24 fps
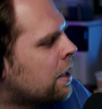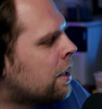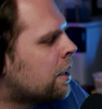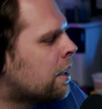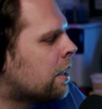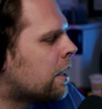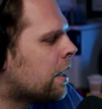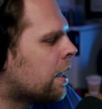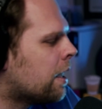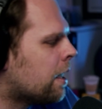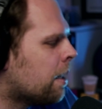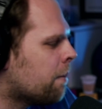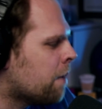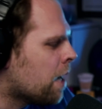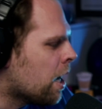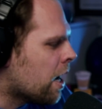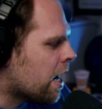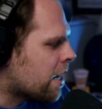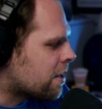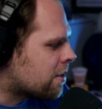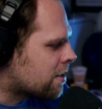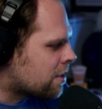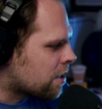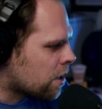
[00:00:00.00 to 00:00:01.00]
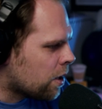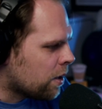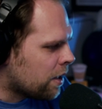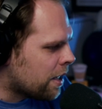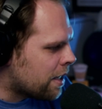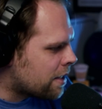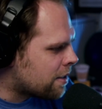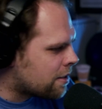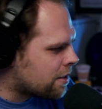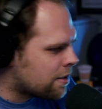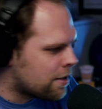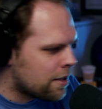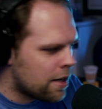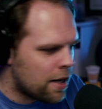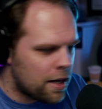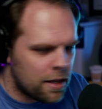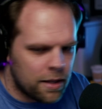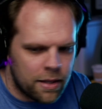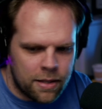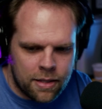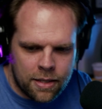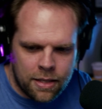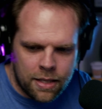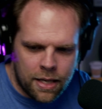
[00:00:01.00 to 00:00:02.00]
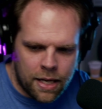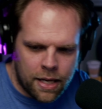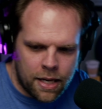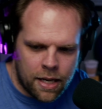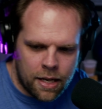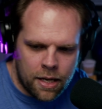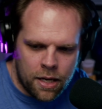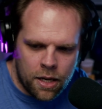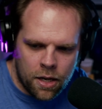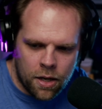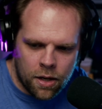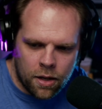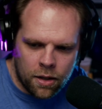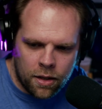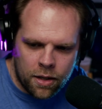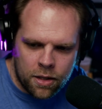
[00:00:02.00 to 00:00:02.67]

All right, so let's dig in here.